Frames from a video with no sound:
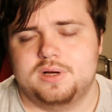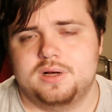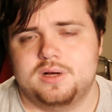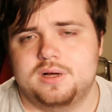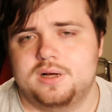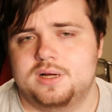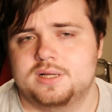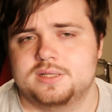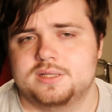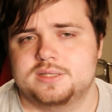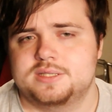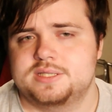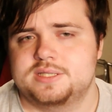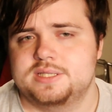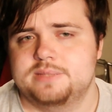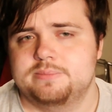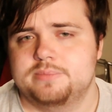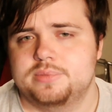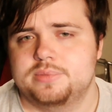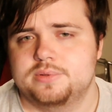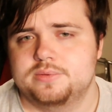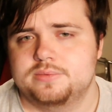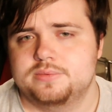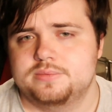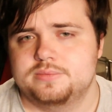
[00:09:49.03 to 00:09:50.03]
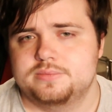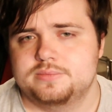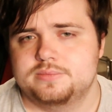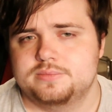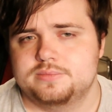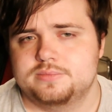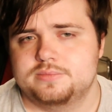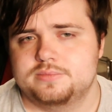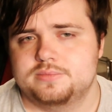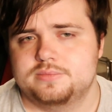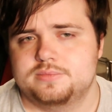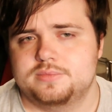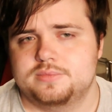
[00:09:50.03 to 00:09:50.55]
aren't simple,
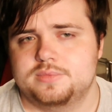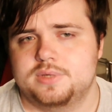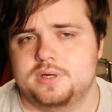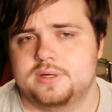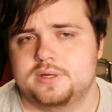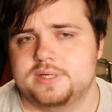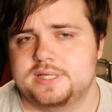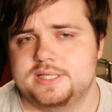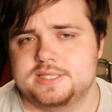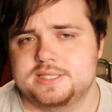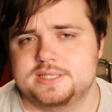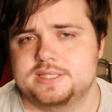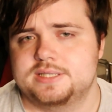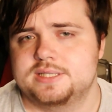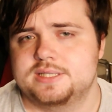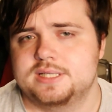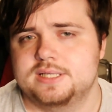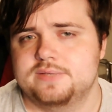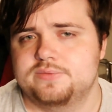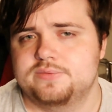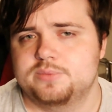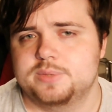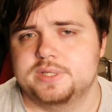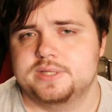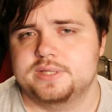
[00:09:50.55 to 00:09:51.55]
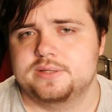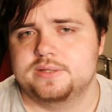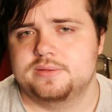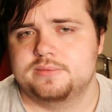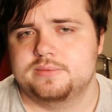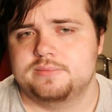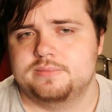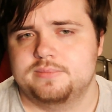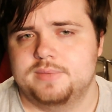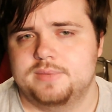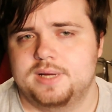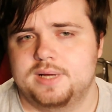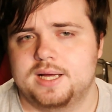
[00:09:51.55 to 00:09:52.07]
aren't easy to live with.
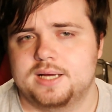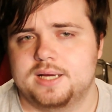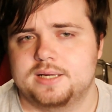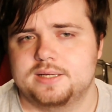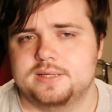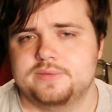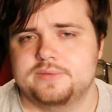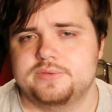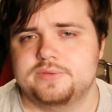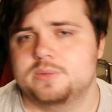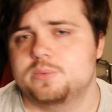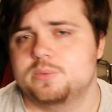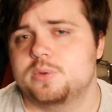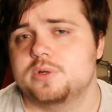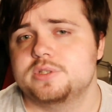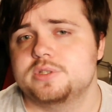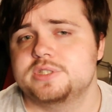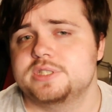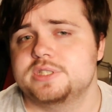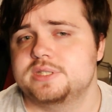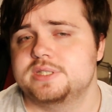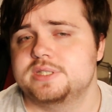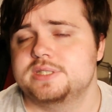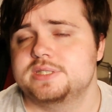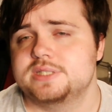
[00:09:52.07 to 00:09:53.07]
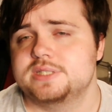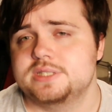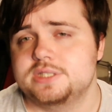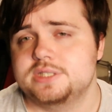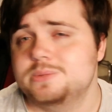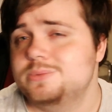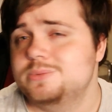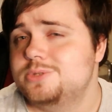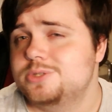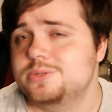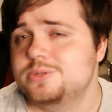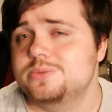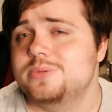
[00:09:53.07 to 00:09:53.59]
And if you're watching this and you
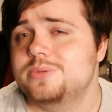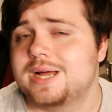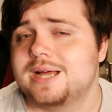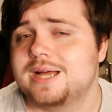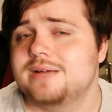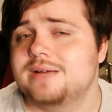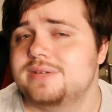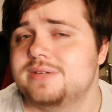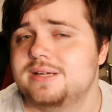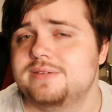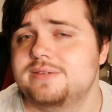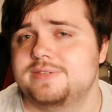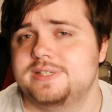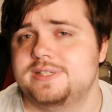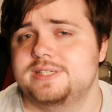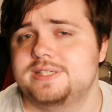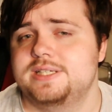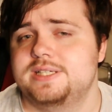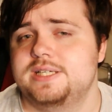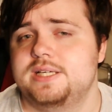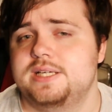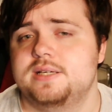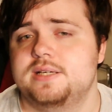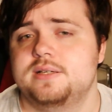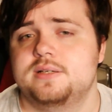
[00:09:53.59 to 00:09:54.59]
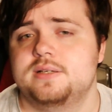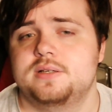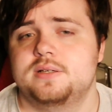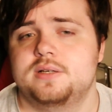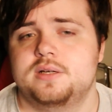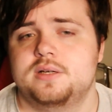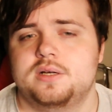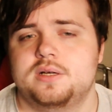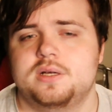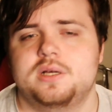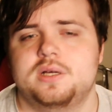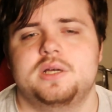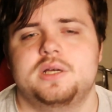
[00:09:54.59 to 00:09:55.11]
do have FND,
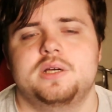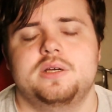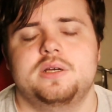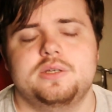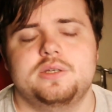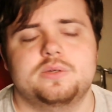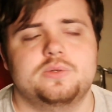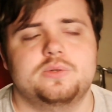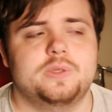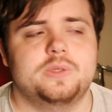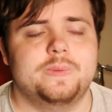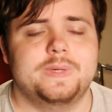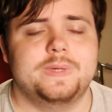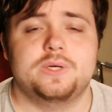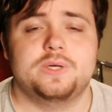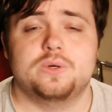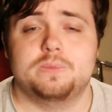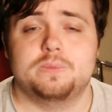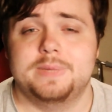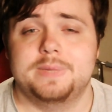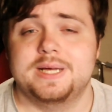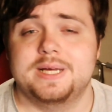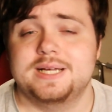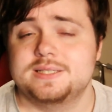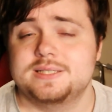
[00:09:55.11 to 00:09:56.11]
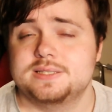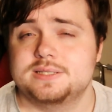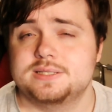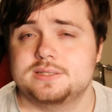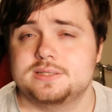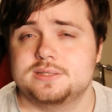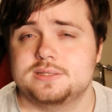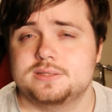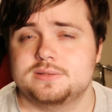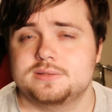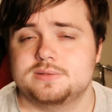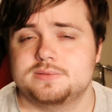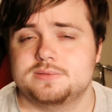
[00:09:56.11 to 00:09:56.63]
you're doing your
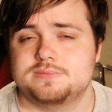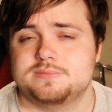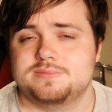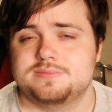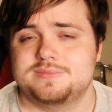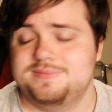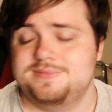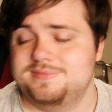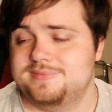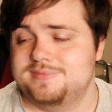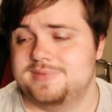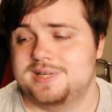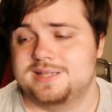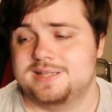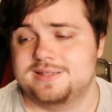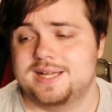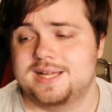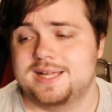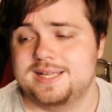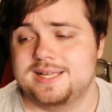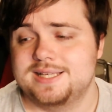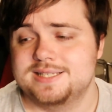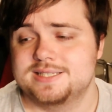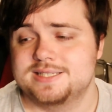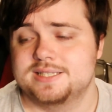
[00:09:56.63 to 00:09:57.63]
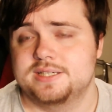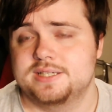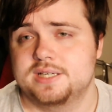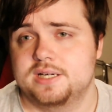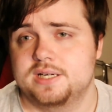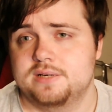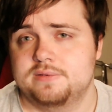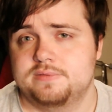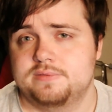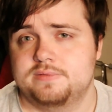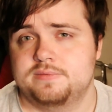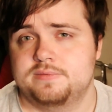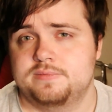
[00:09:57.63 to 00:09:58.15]
best, and that is
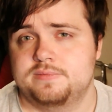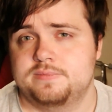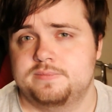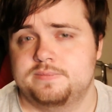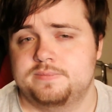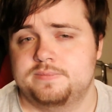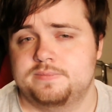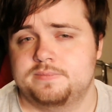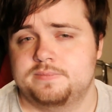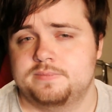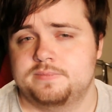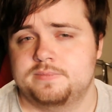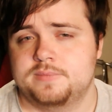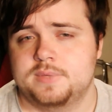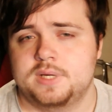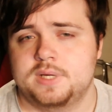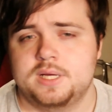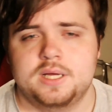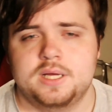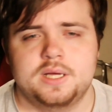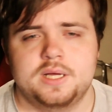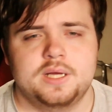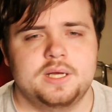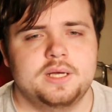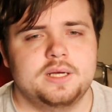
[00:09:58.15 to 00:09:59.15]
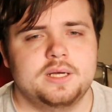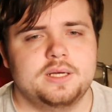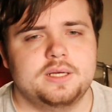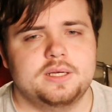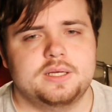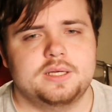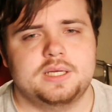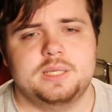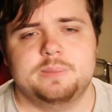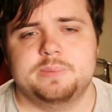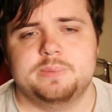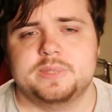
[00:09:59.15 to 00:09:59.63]
enough. keep